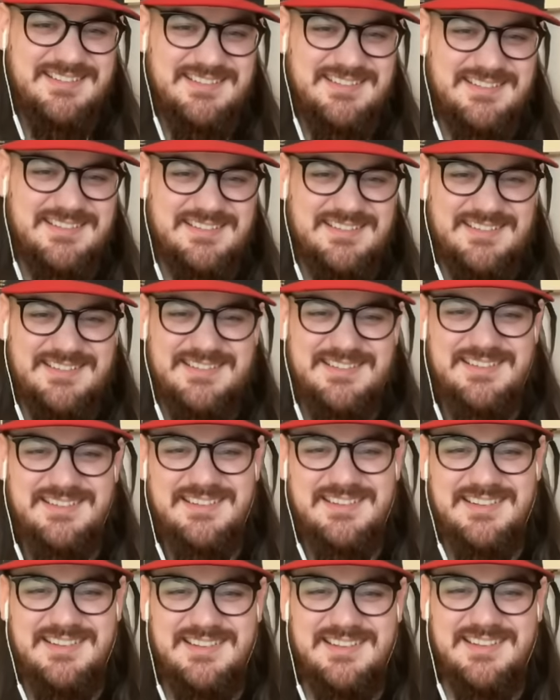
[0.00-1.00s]

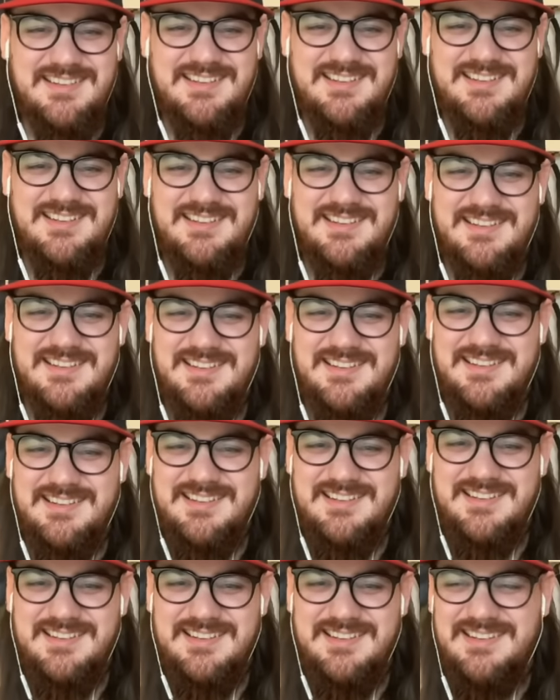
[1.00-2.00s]

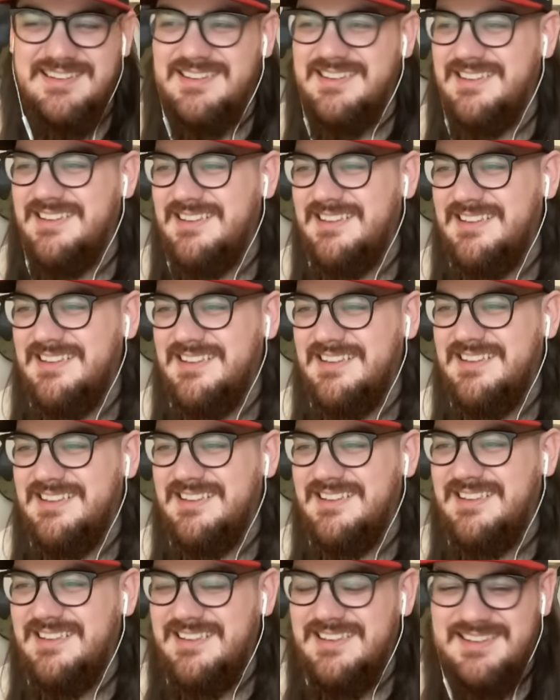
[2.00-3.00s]

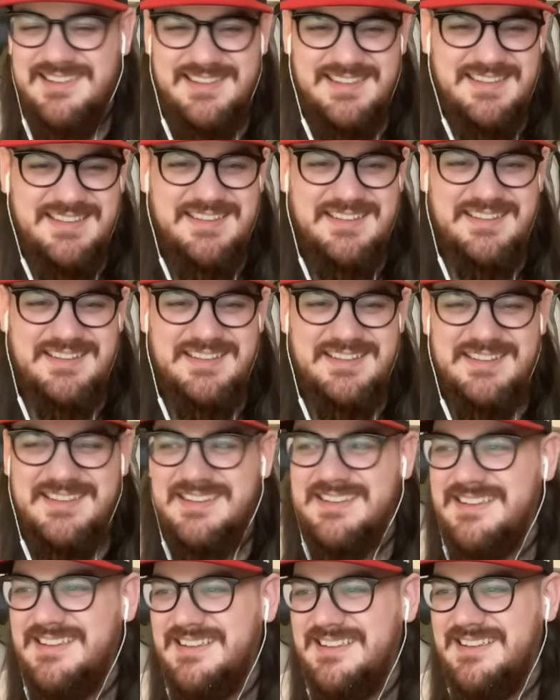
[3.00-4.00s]

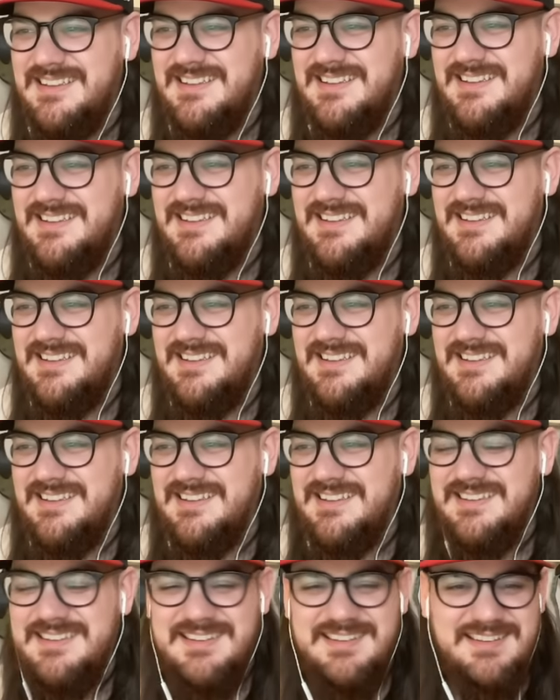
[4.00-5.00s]

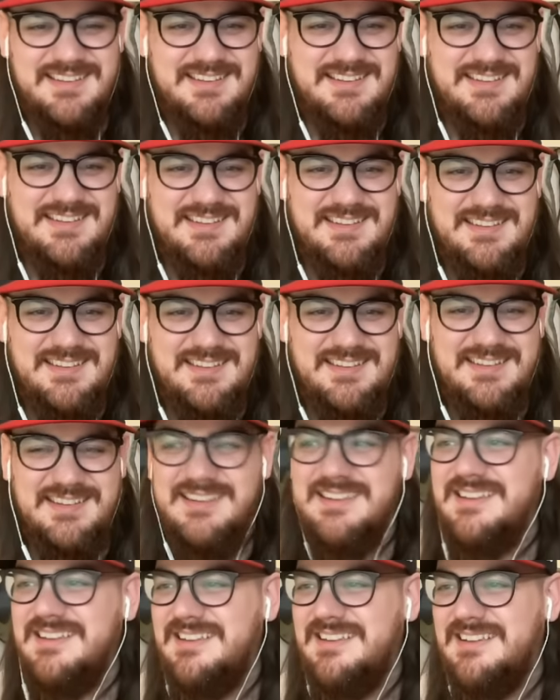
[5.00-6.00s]

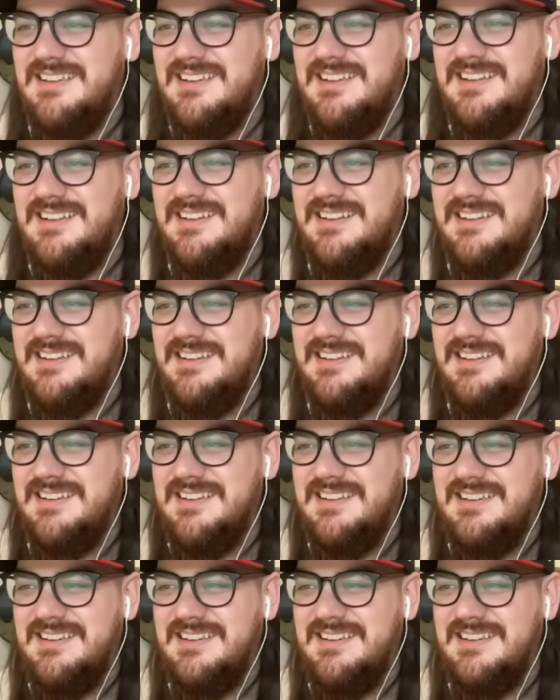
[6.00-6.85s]
No words are spoken by the person on screen.